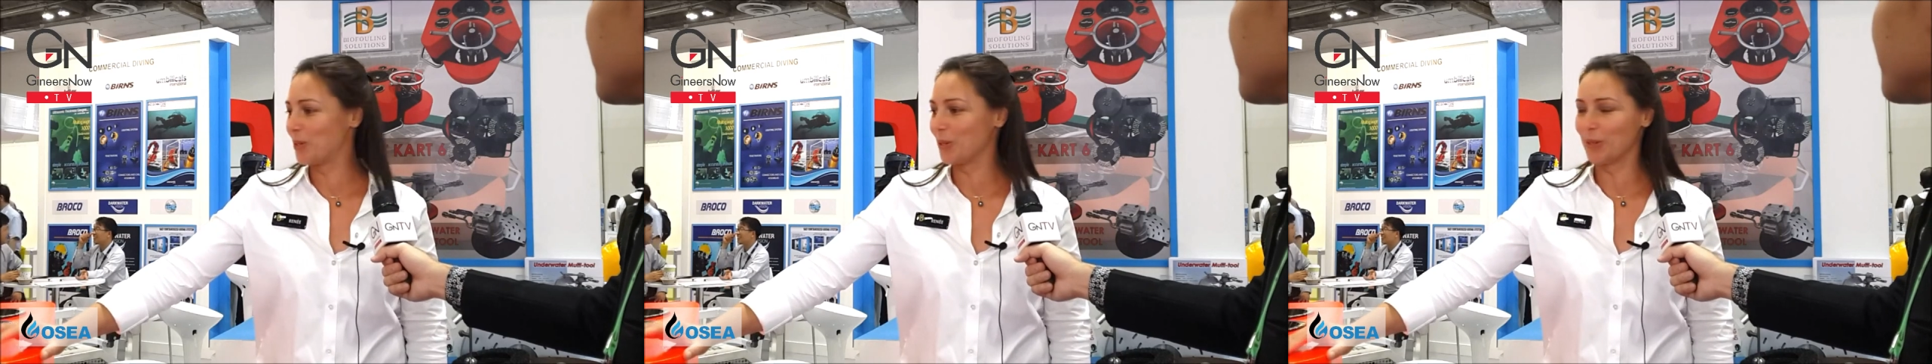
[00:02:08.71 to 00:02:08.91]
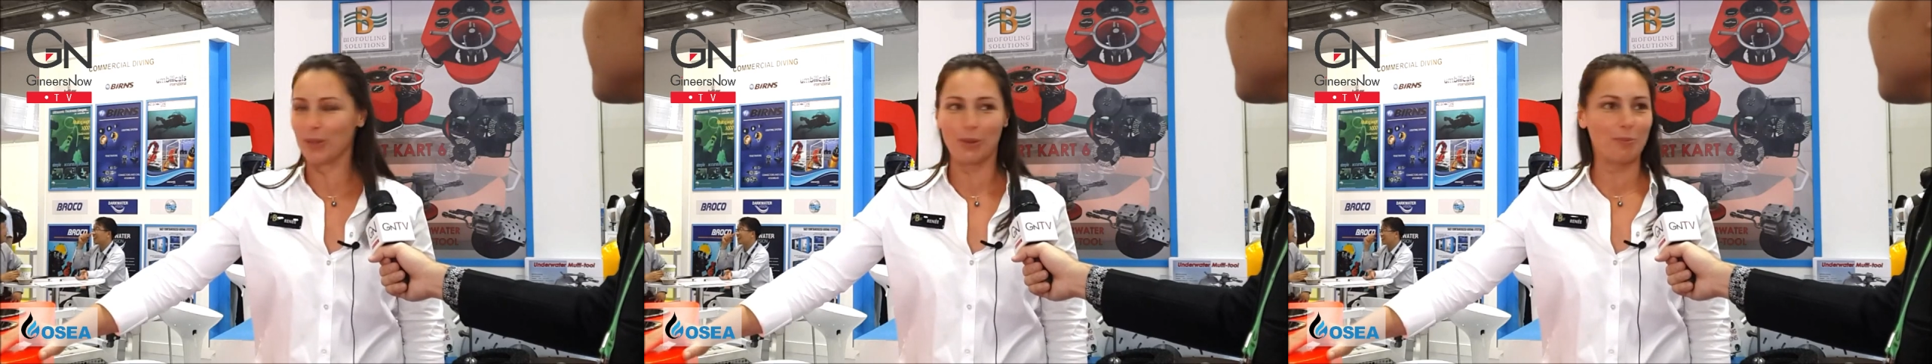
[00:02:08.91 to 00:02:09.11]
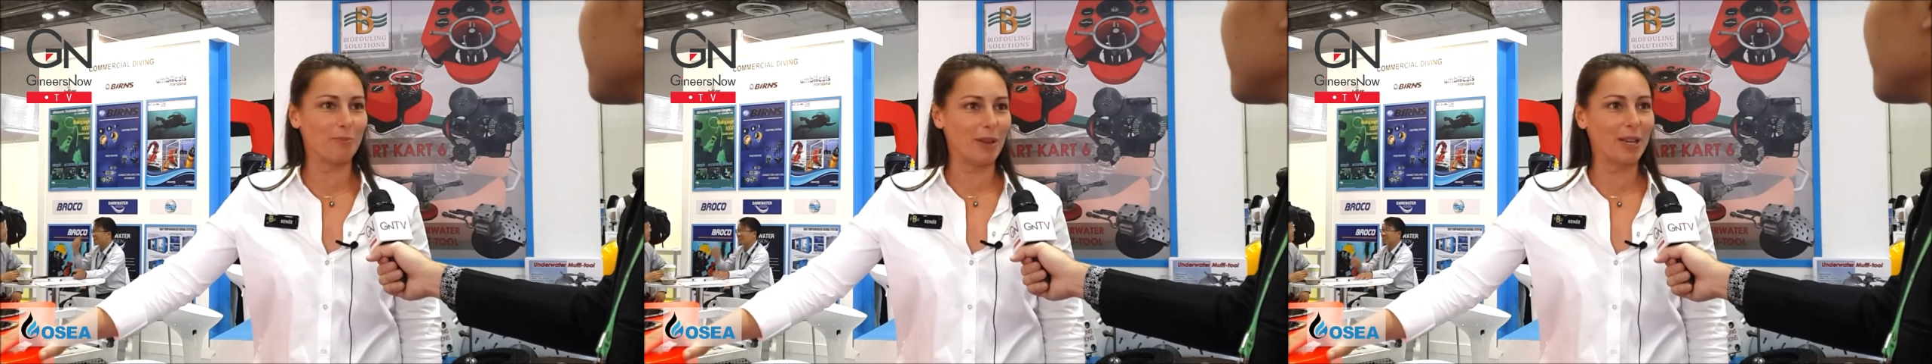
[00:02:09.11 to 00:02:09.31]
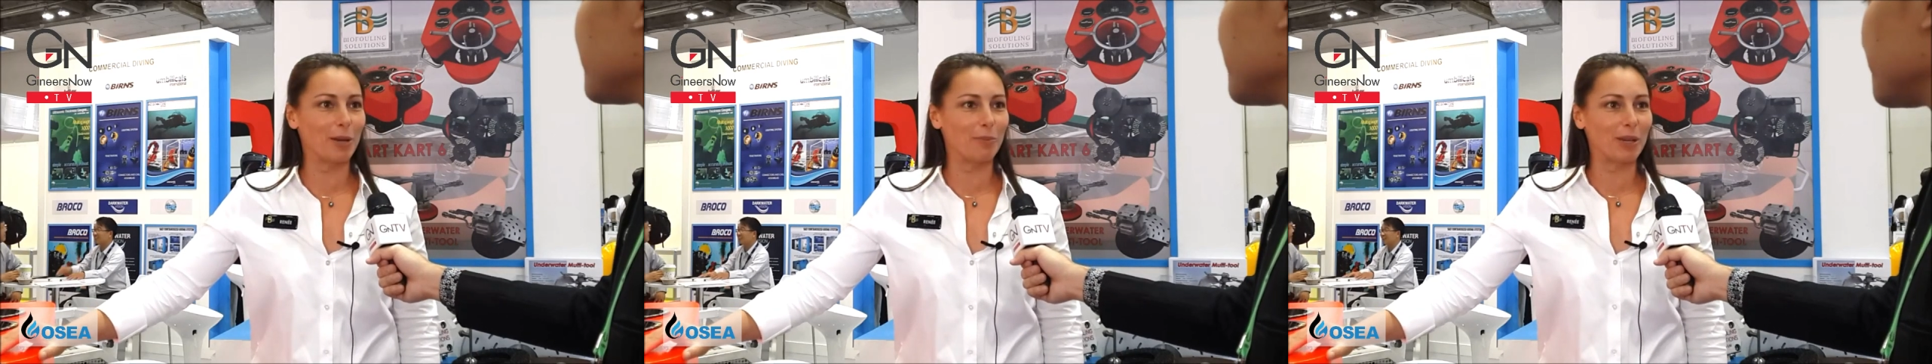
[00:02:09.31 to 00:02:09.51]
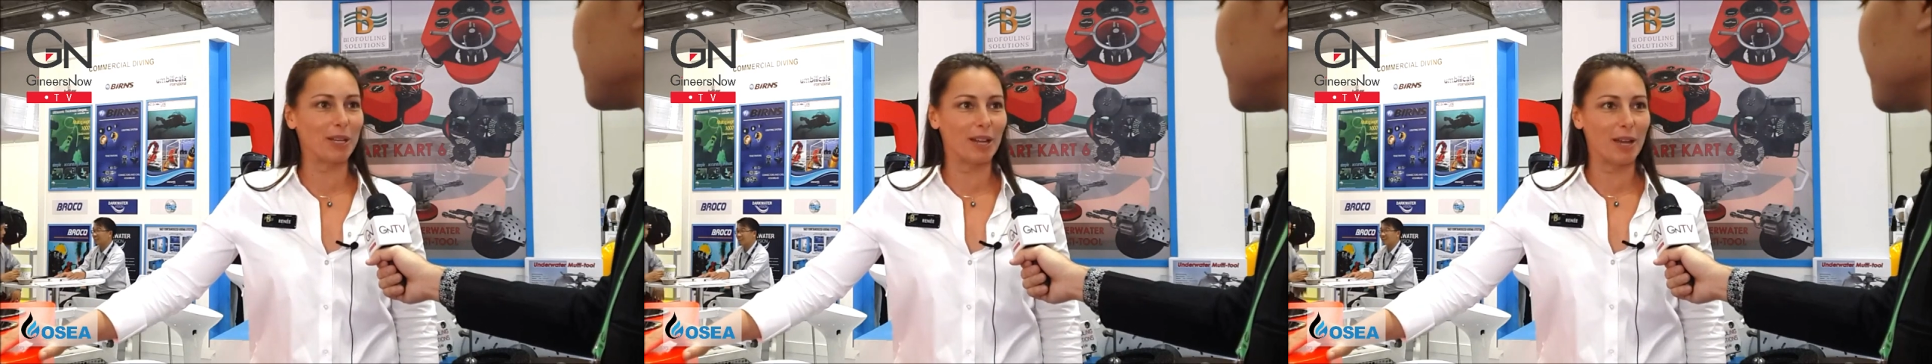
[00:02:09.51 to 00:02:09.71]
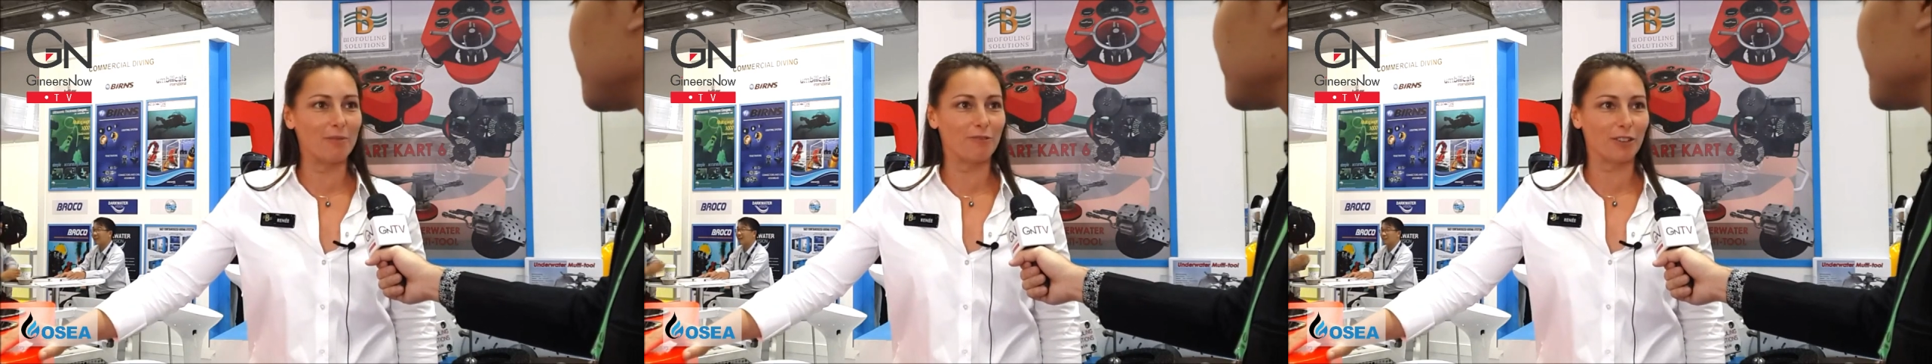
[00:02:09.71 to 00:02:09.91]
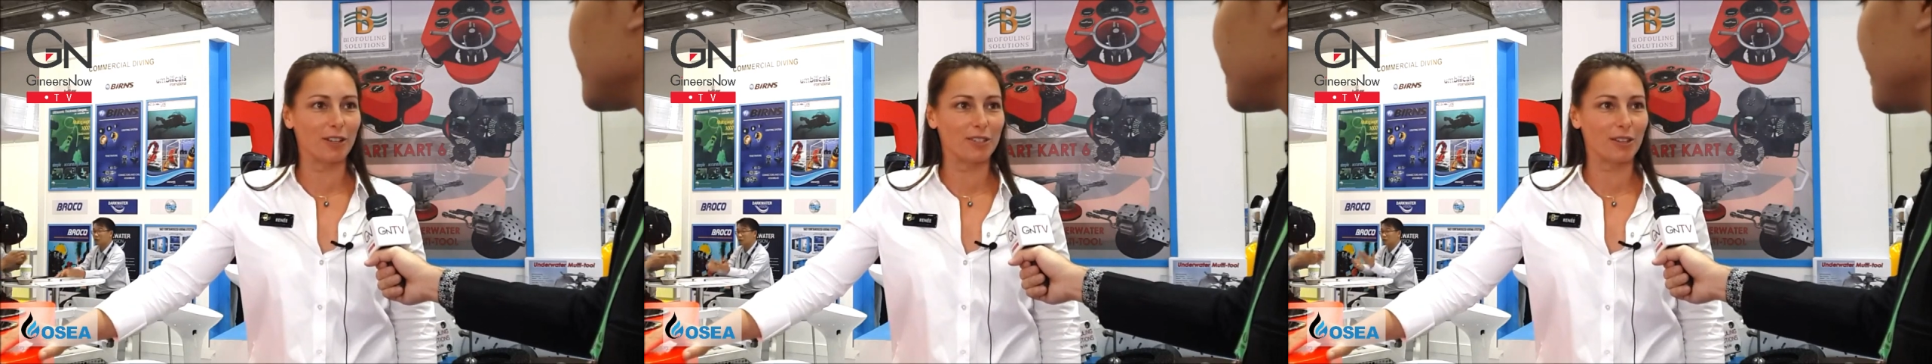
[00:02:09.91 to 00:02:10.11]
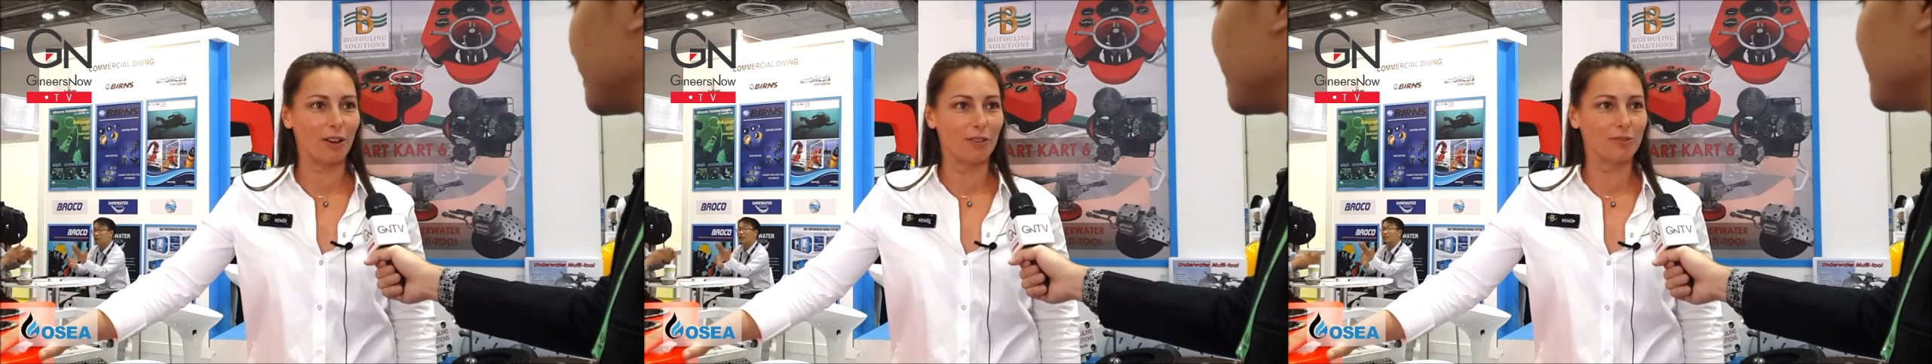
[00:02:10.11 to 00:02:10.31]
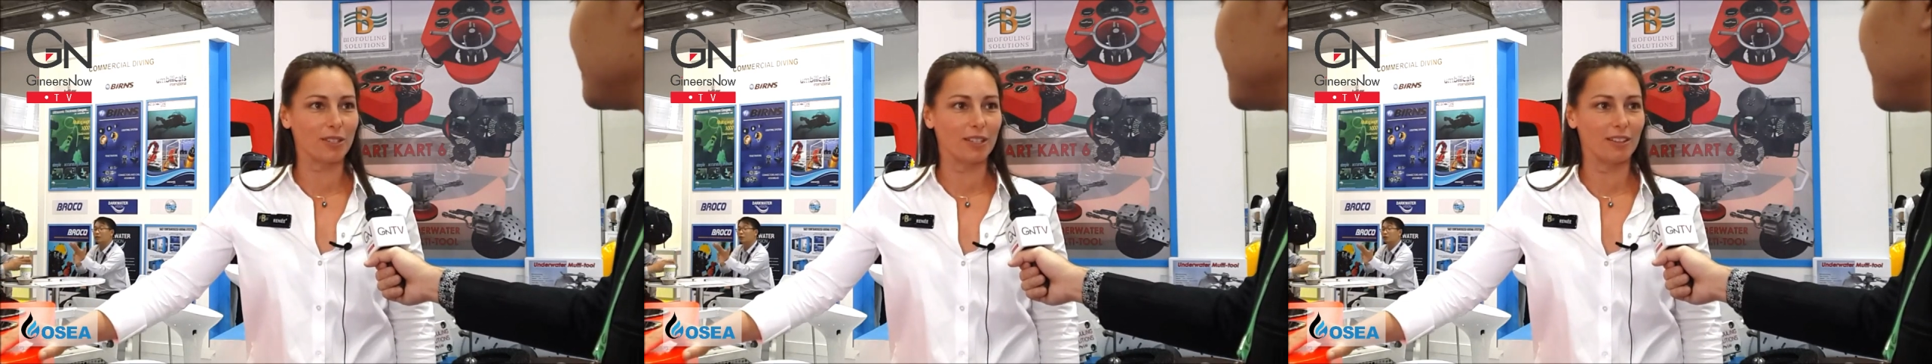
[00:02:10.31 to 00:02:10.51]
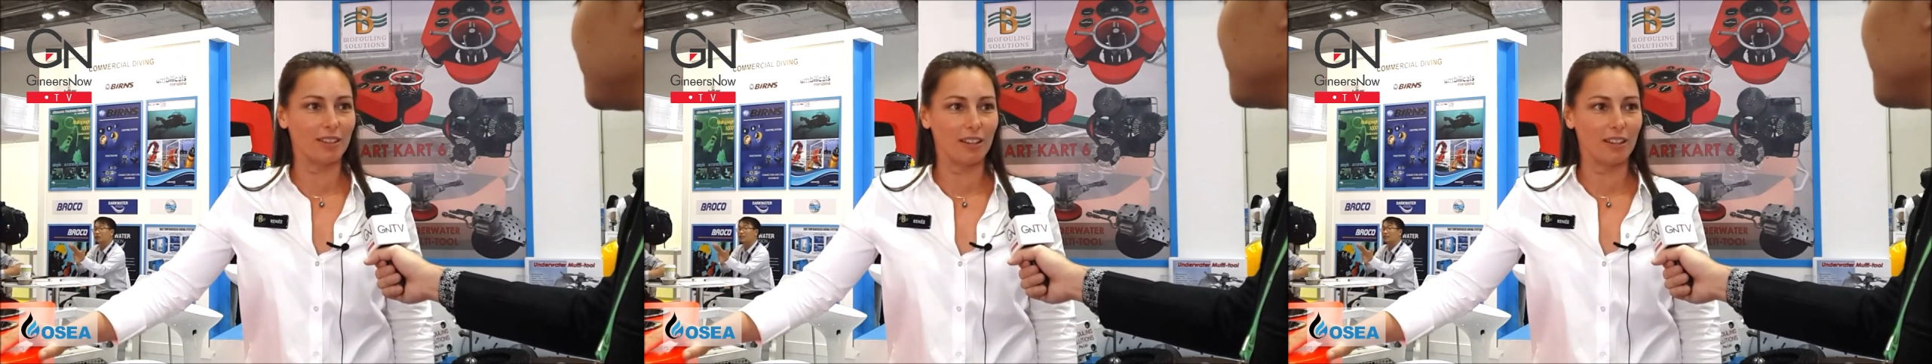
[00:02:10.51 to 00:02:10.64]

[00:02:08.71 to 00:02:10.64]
to make a bigger name for ourselves in